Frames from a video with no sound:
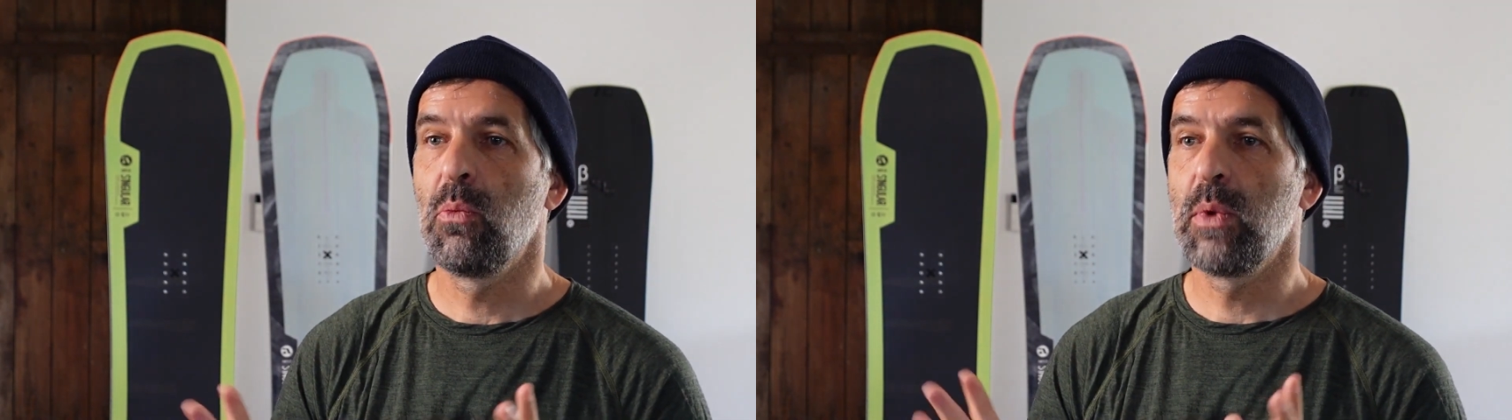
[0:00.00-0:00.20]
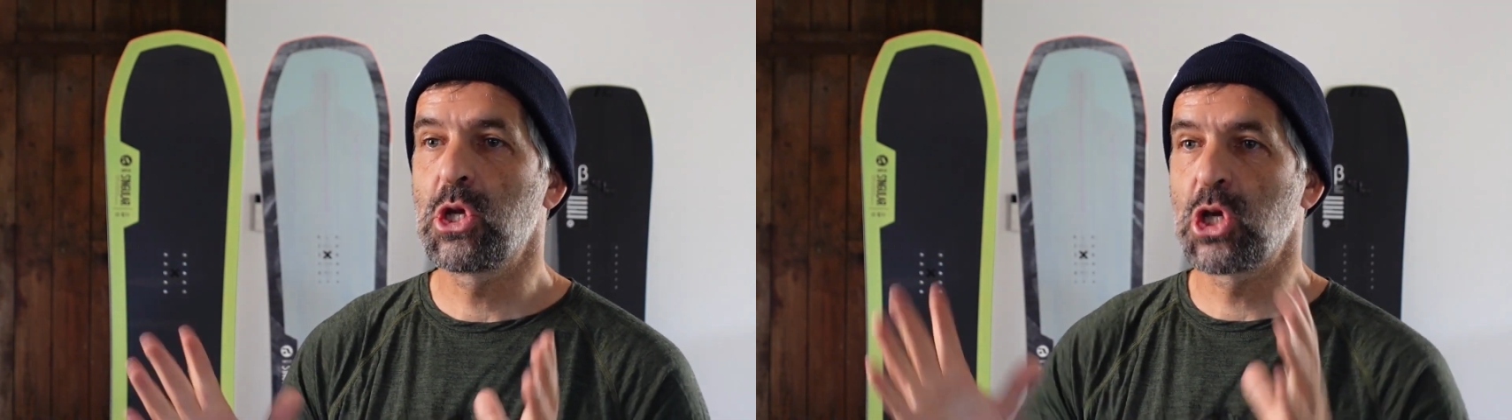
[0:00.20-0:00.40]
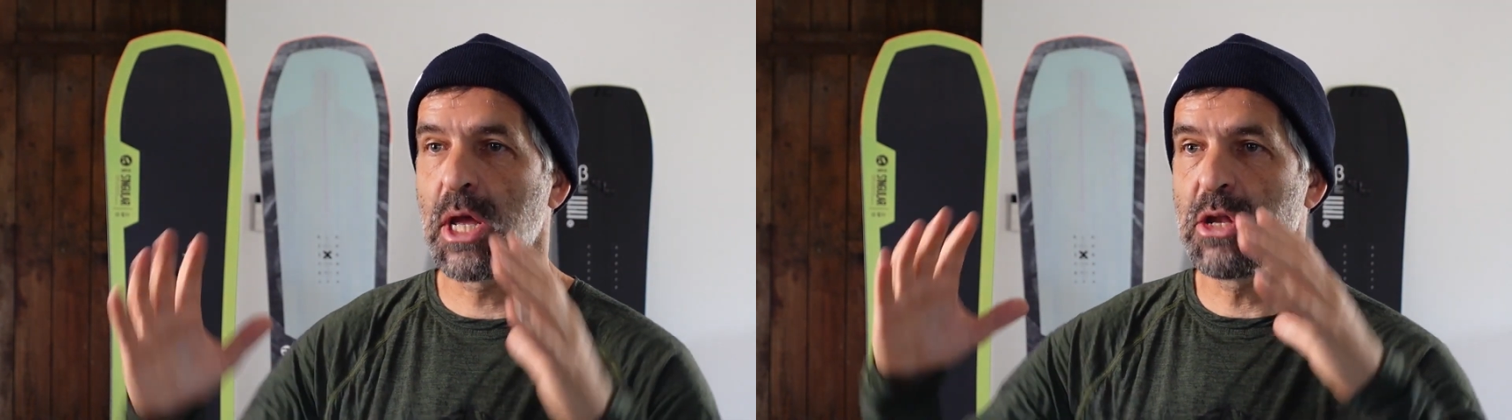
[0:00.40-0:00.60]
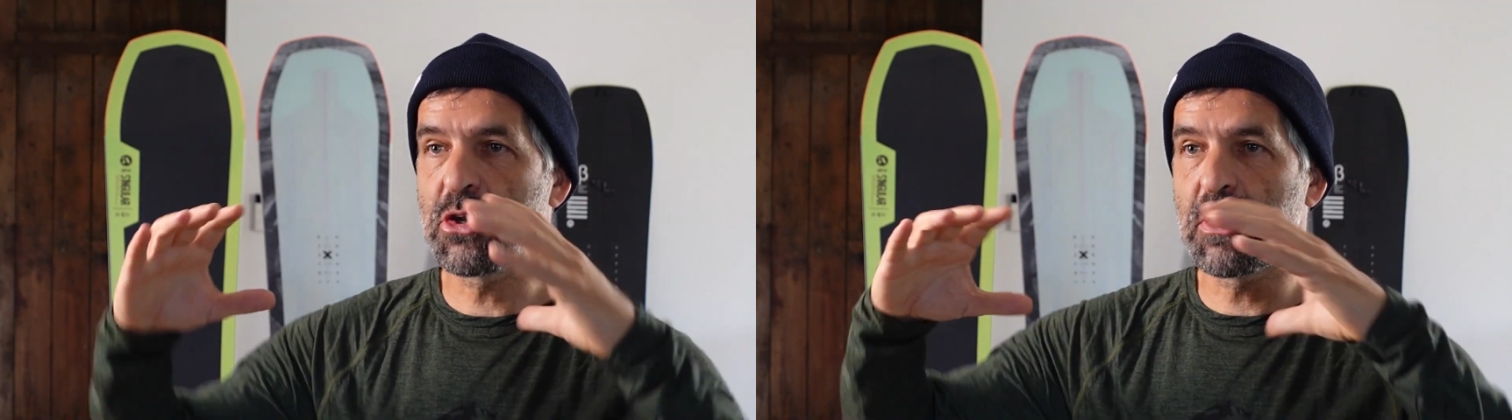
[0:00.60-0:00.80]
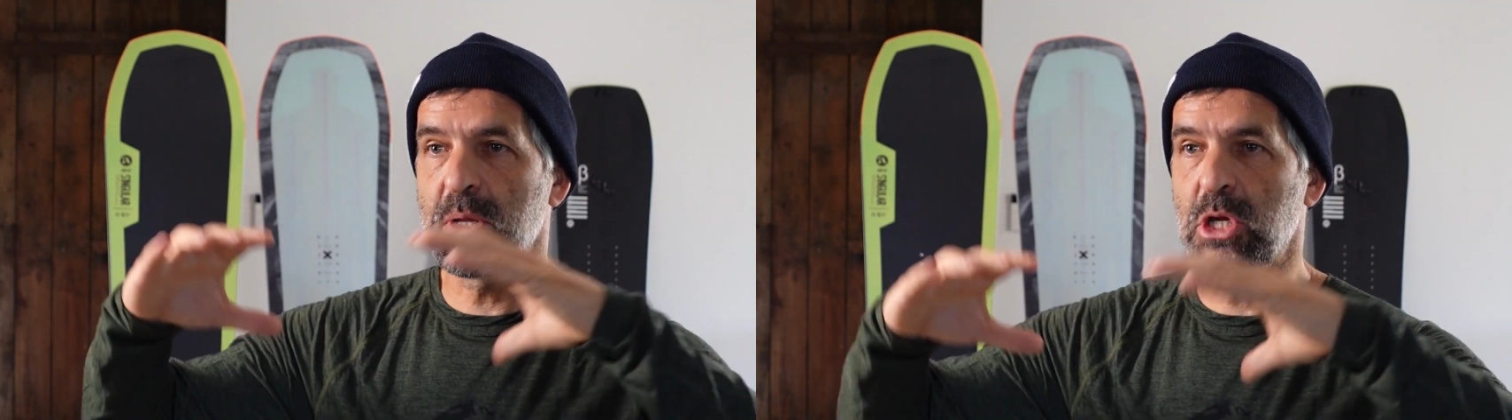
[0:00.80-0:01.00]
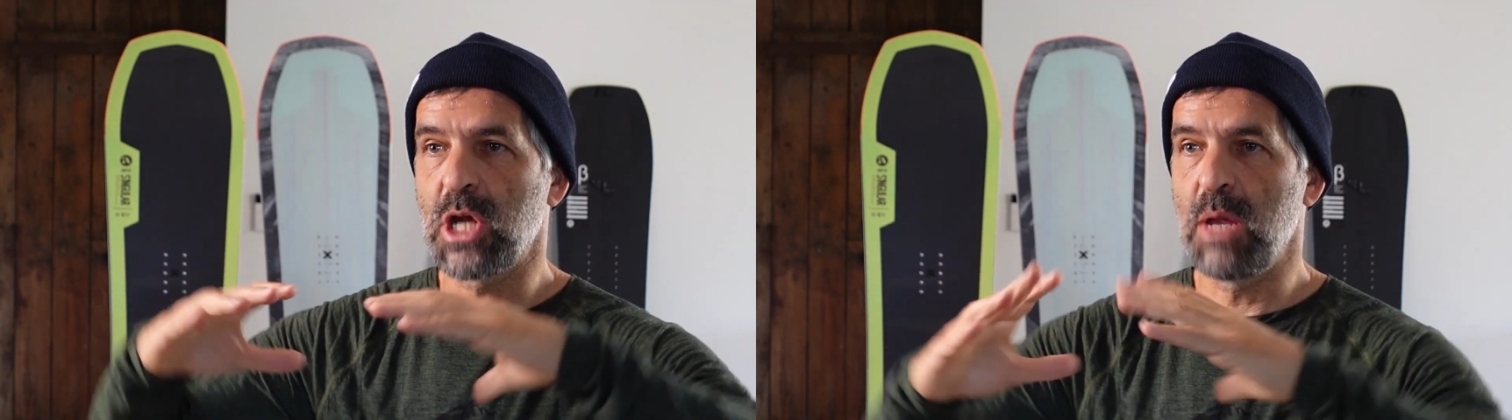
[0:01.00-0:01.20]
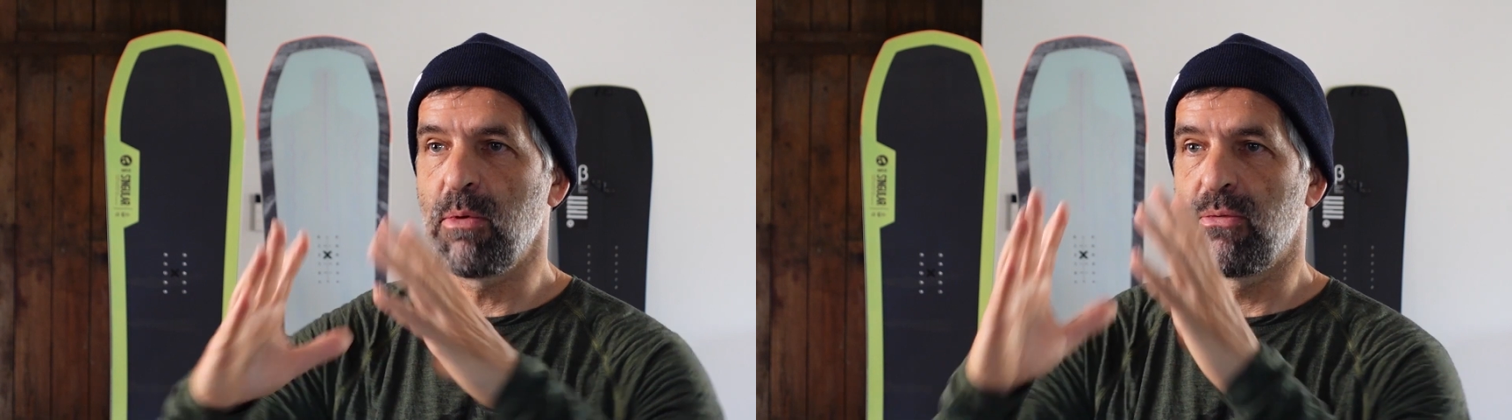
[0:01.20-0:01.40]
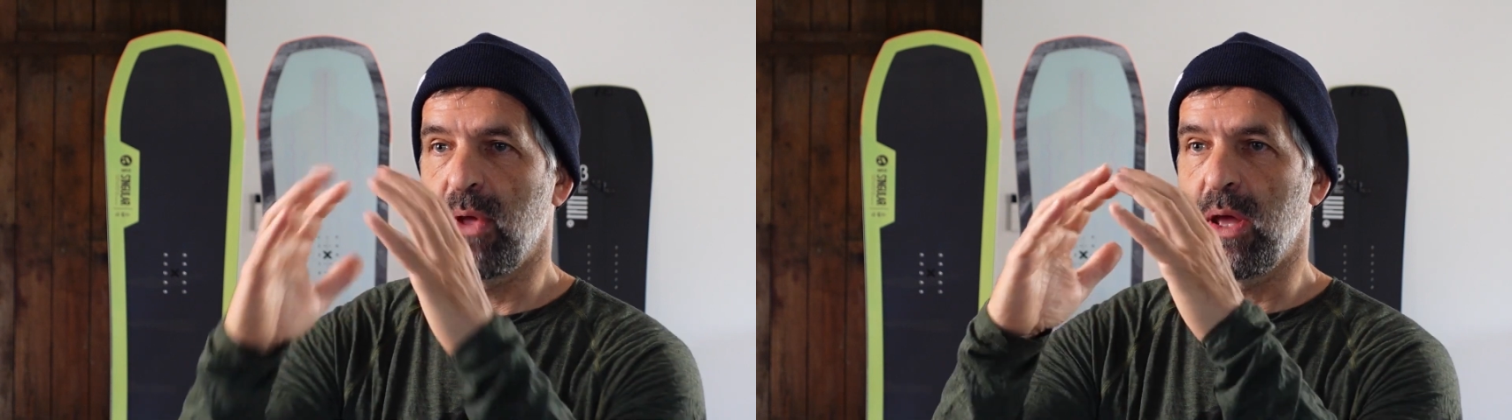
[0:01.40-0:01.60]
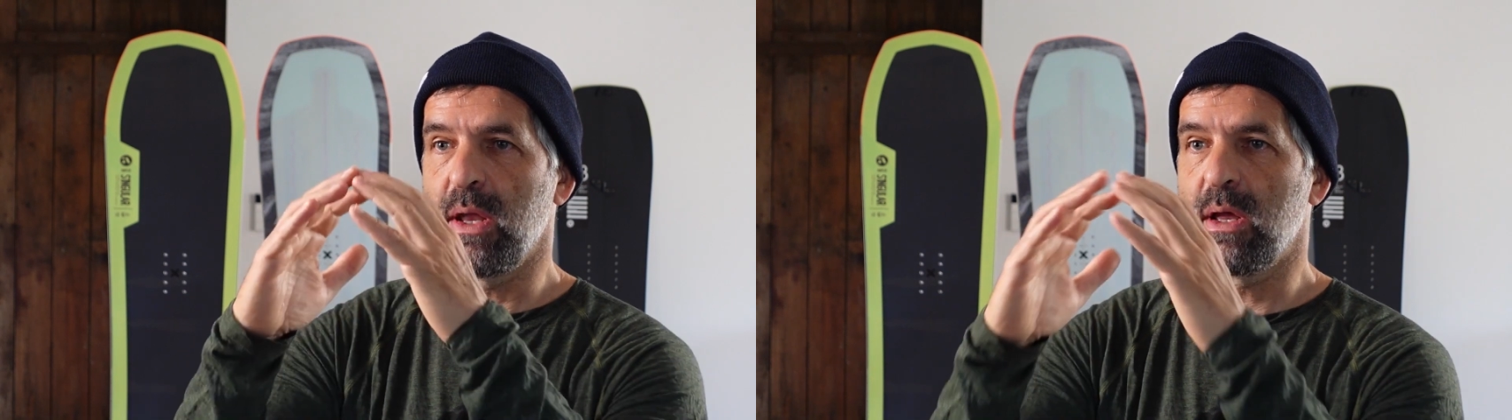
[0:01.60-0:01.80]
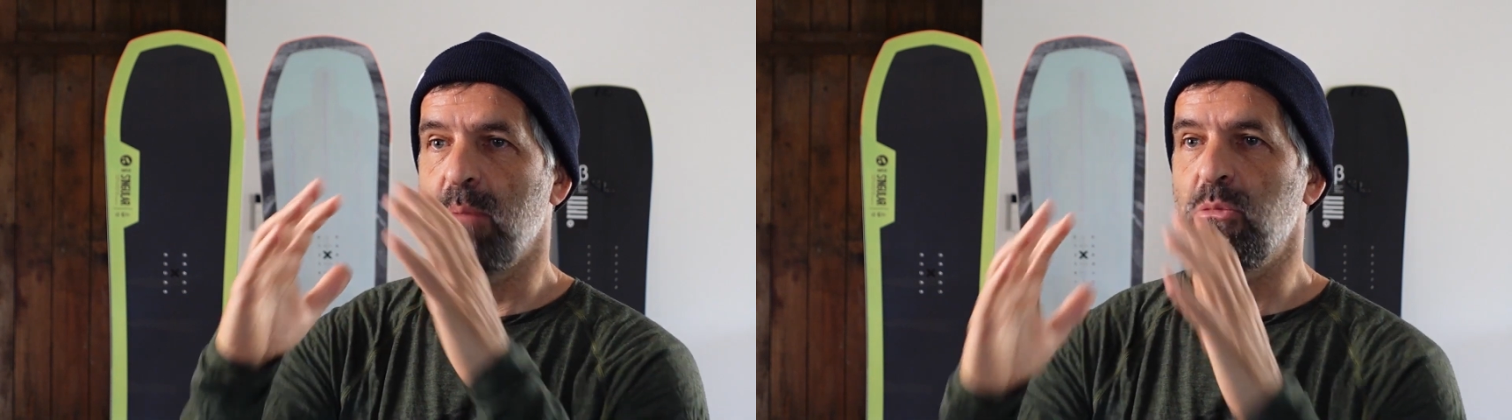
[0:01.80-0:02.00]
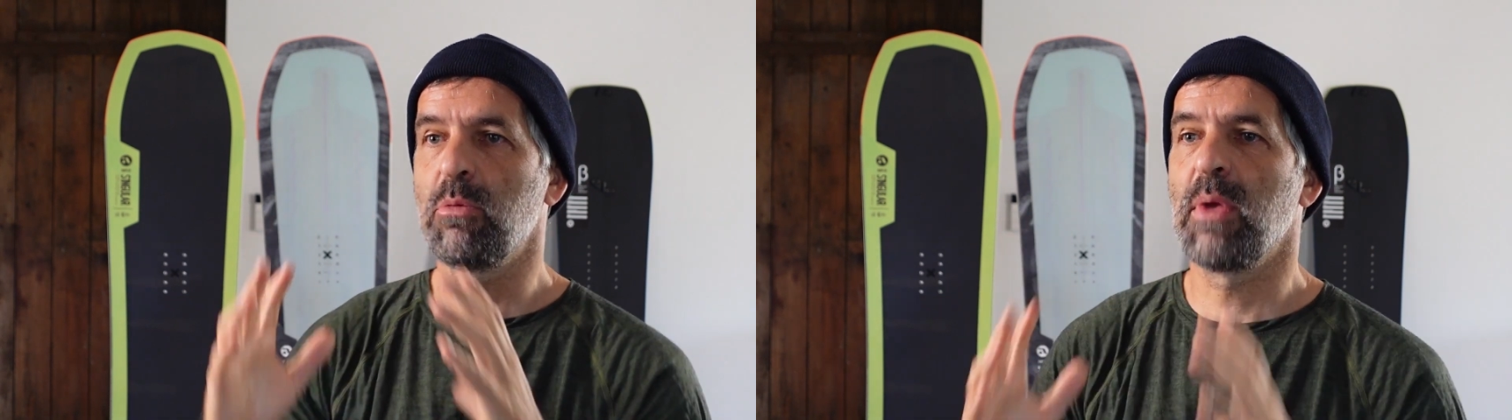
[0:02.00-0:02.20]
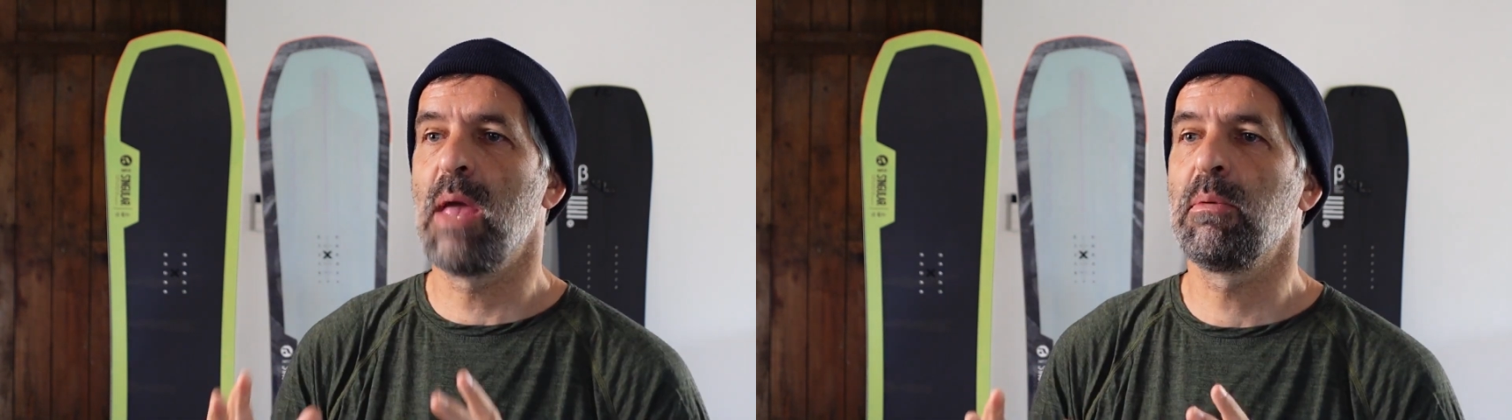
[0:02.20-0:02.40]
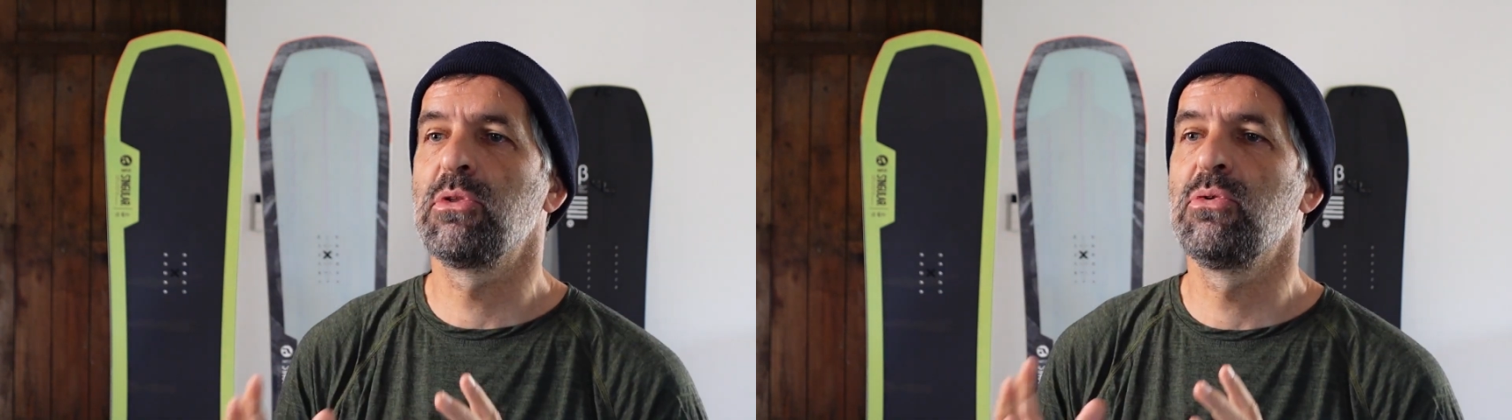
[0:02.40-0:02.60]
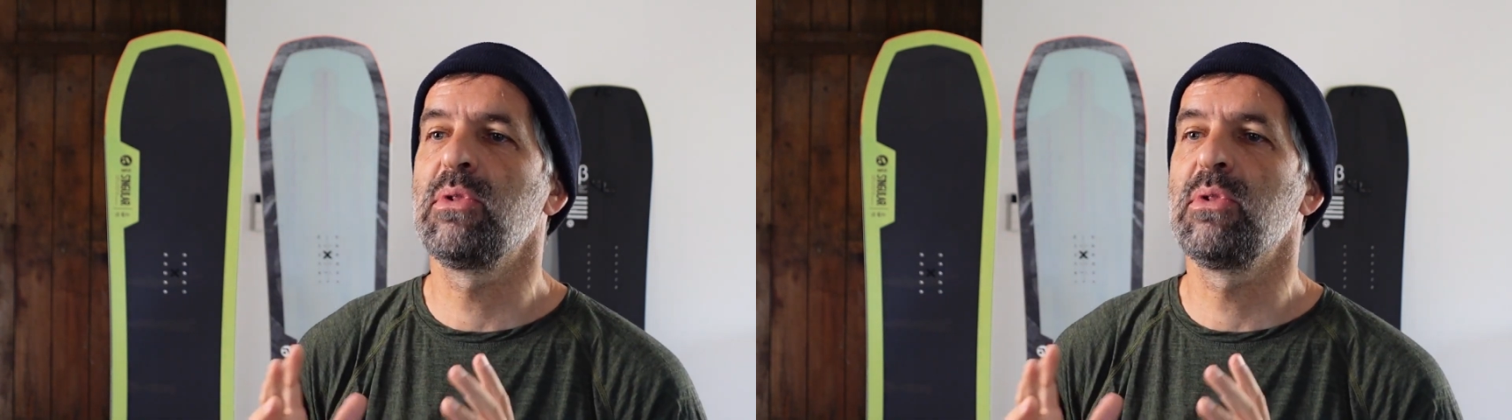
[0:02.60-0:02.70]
we changed the shape of the honeycomb to be able to